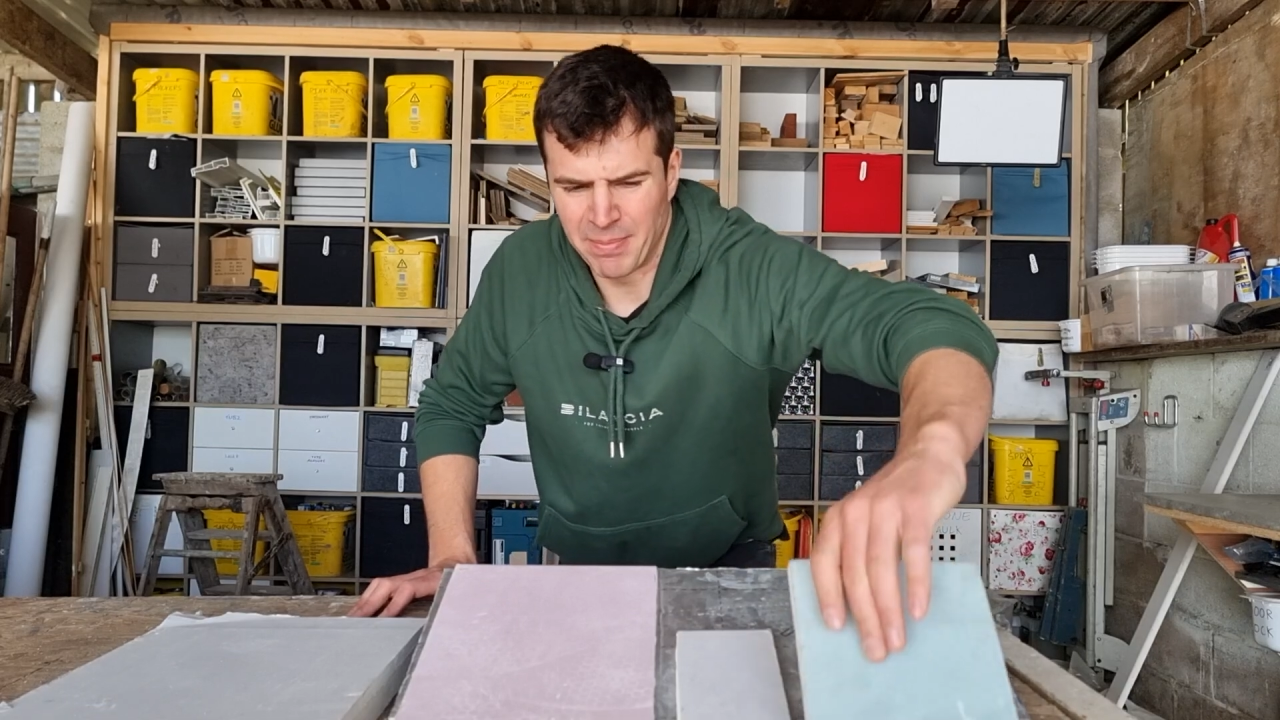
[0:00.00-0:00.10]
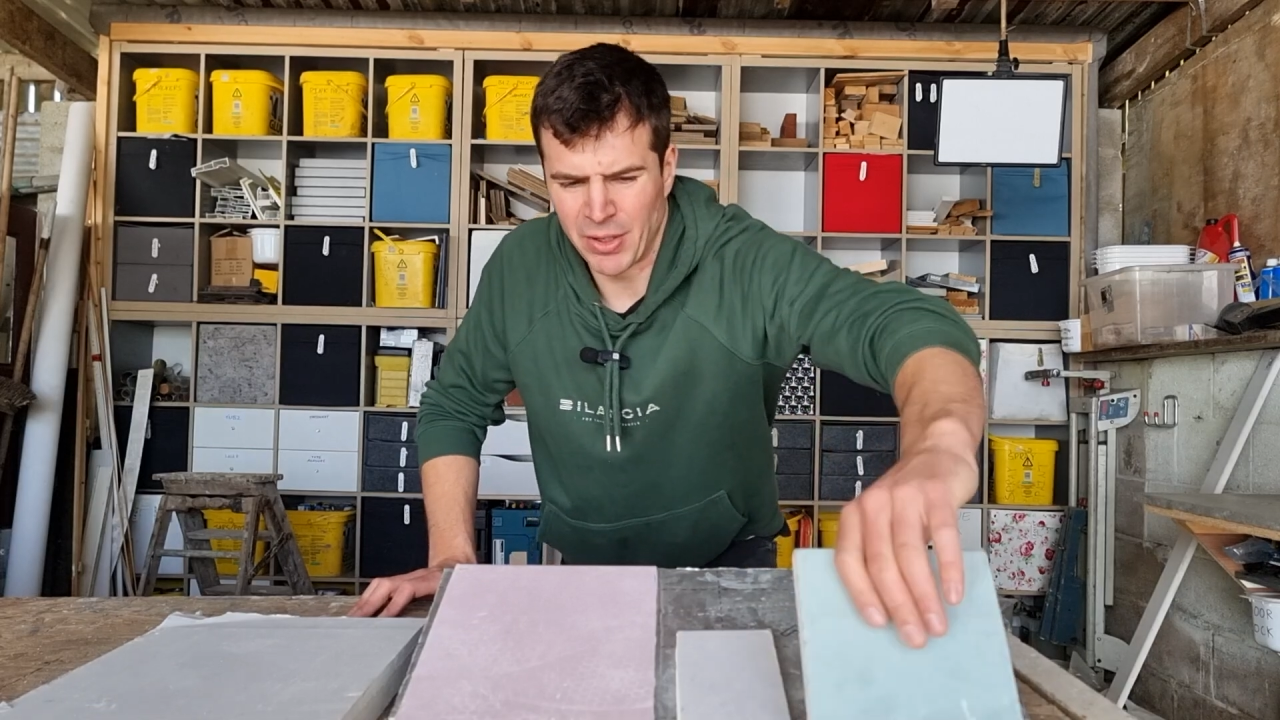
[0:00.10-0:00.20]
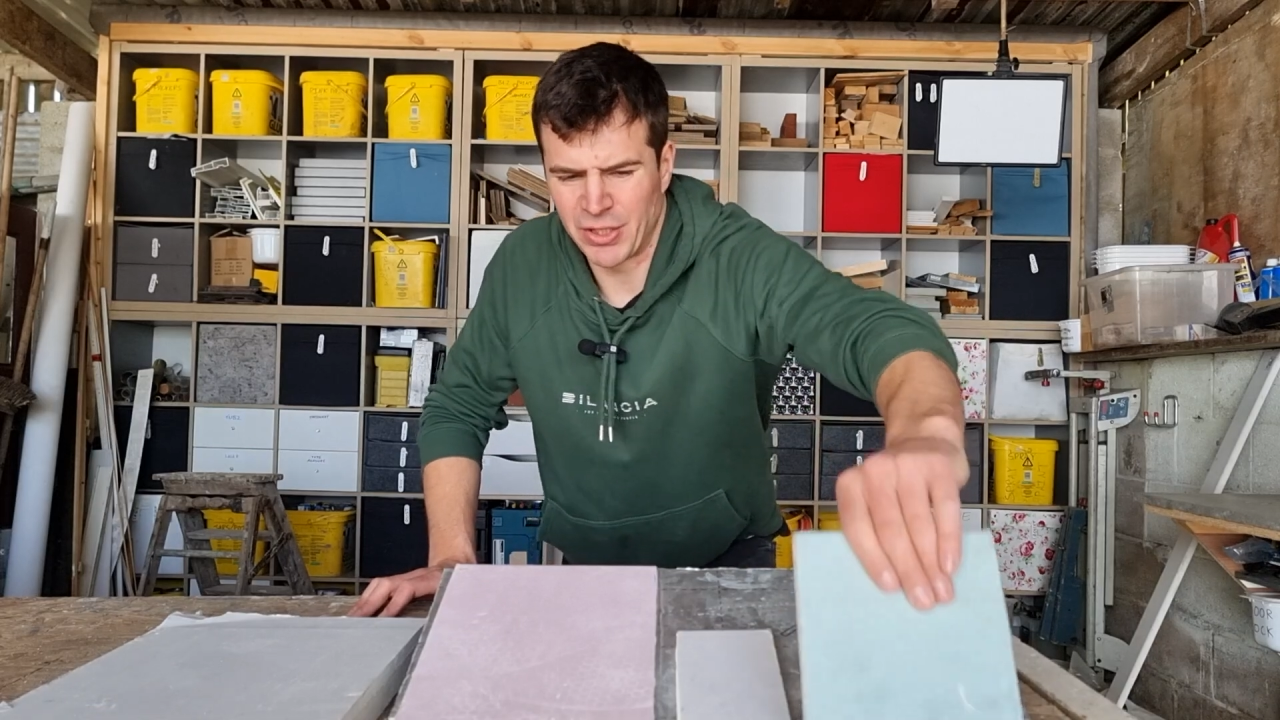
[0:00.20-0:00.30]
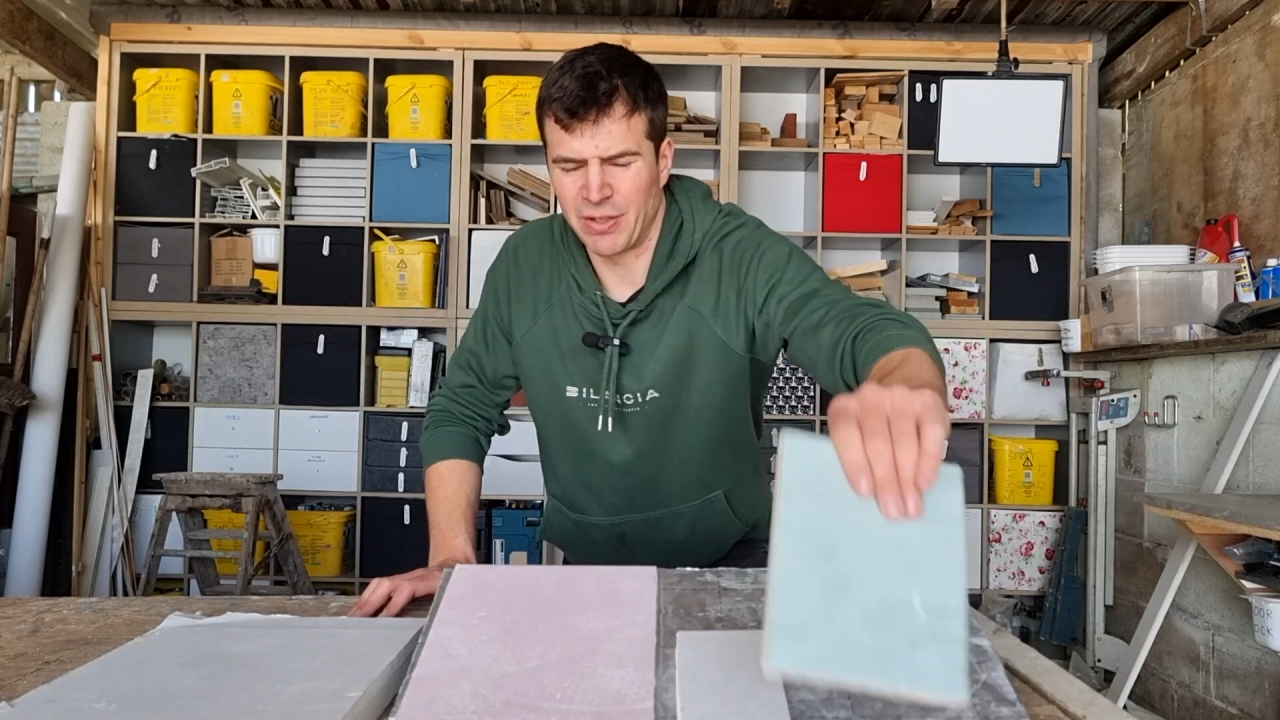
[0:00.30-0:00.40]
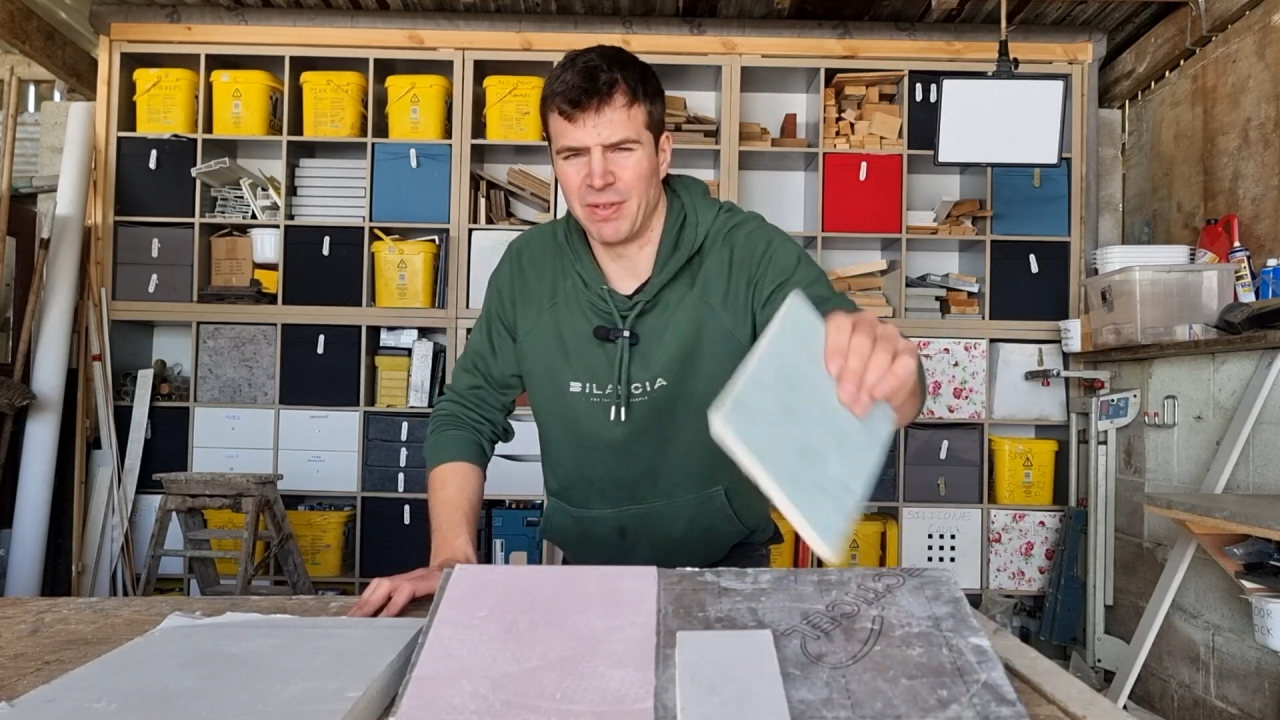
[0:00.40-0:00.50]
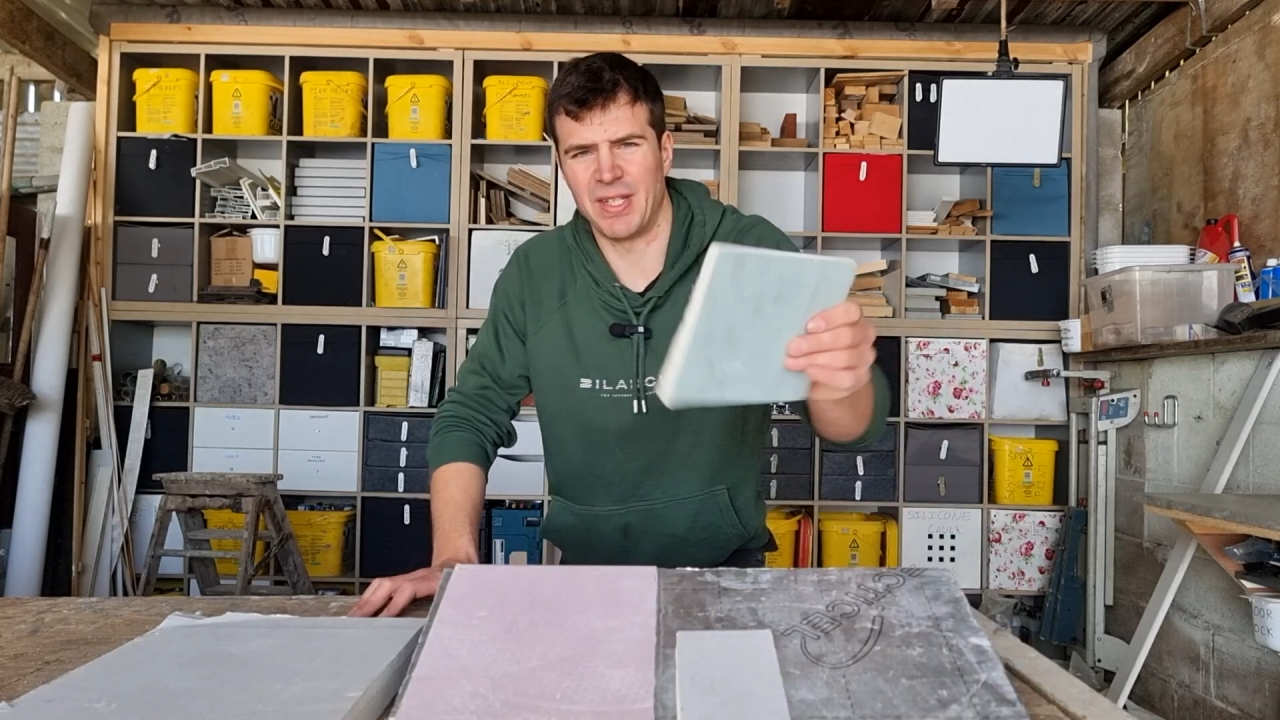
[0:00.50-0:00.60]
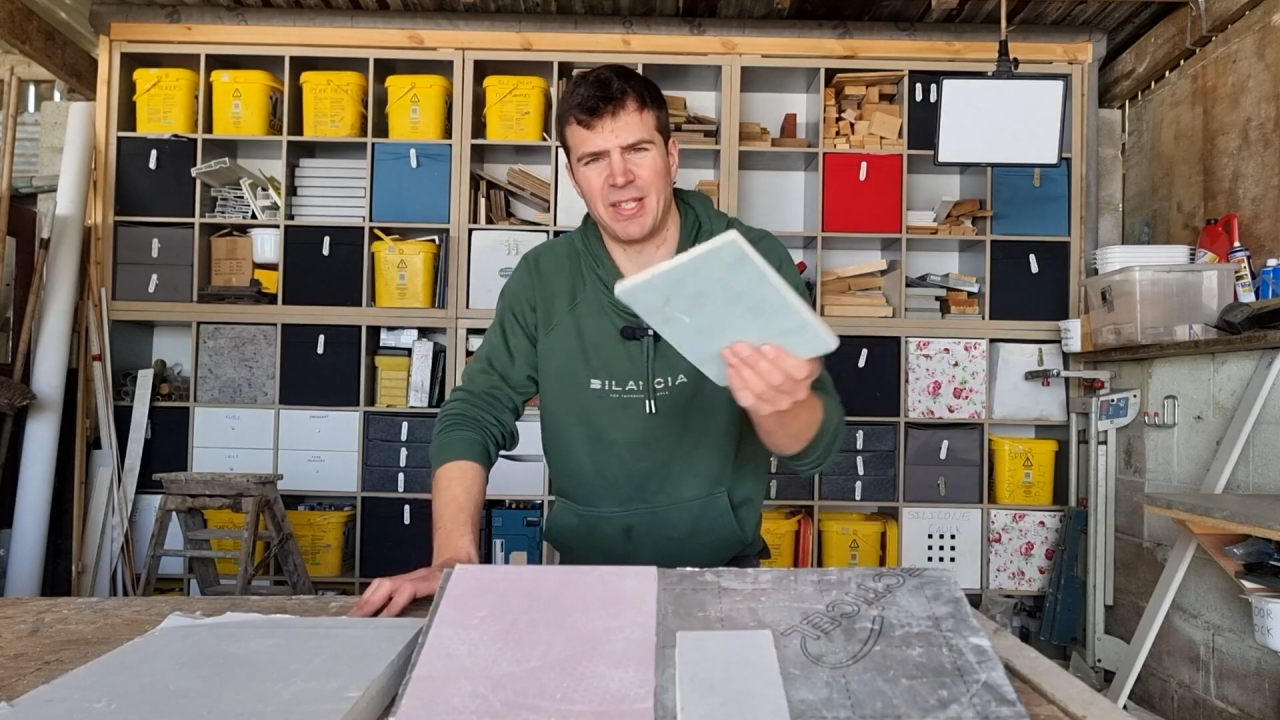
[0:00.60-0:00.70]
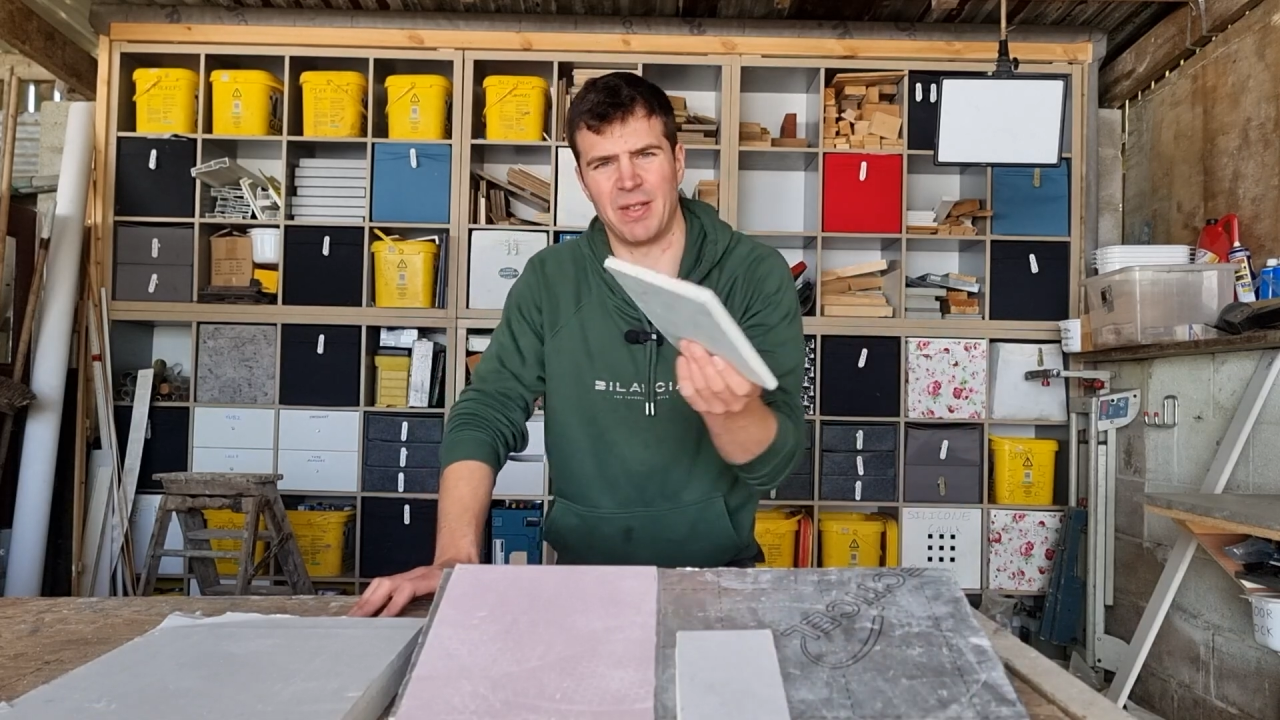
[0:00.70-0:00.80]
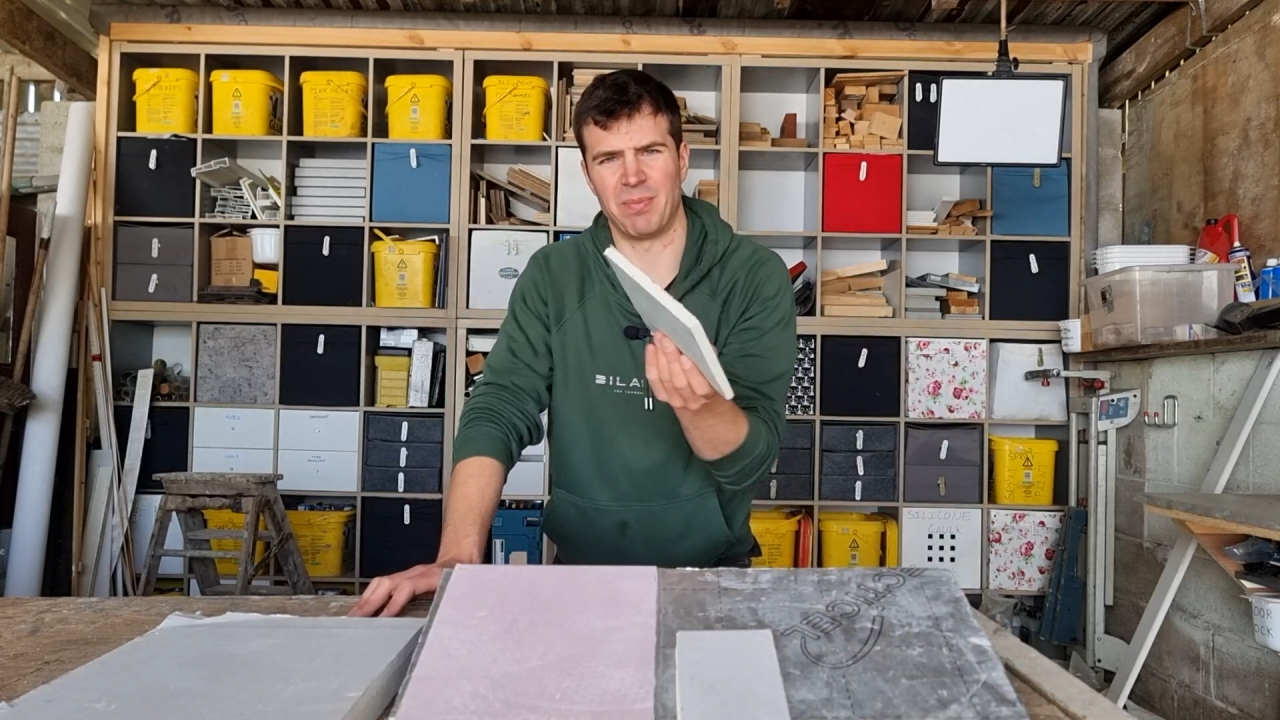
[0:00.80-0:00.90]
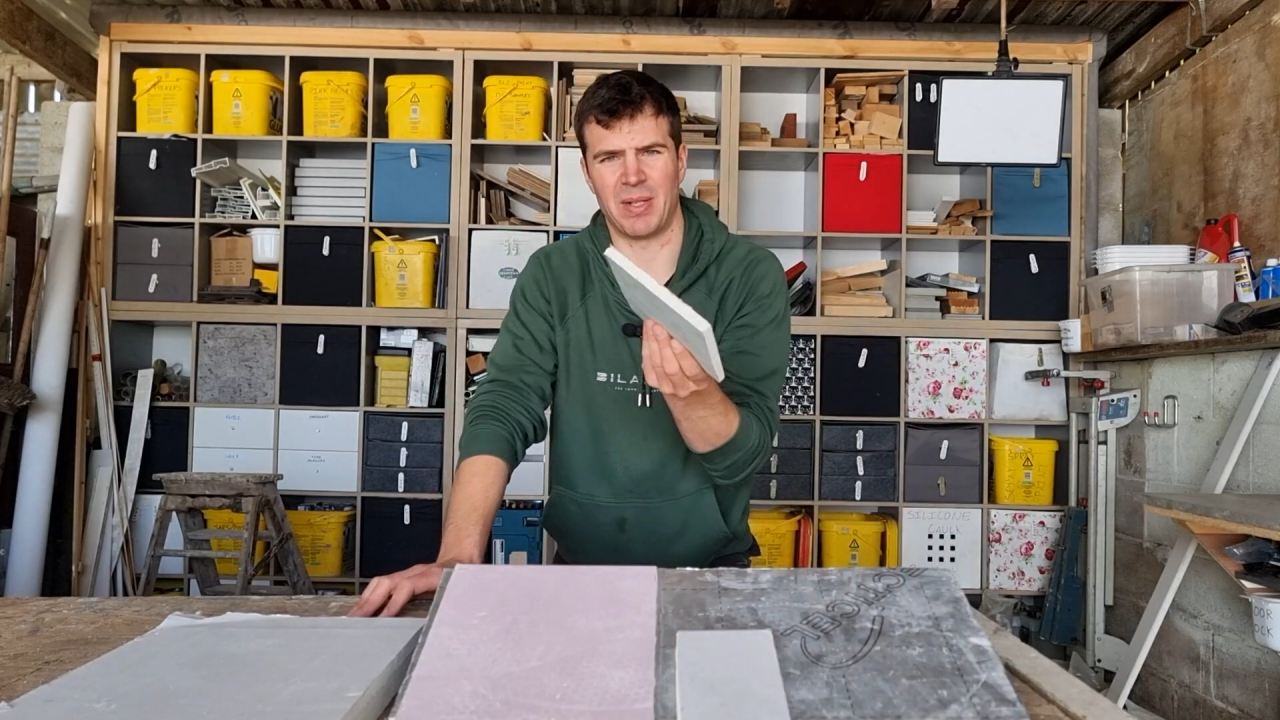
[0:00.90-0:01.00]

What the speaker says: moisture resistant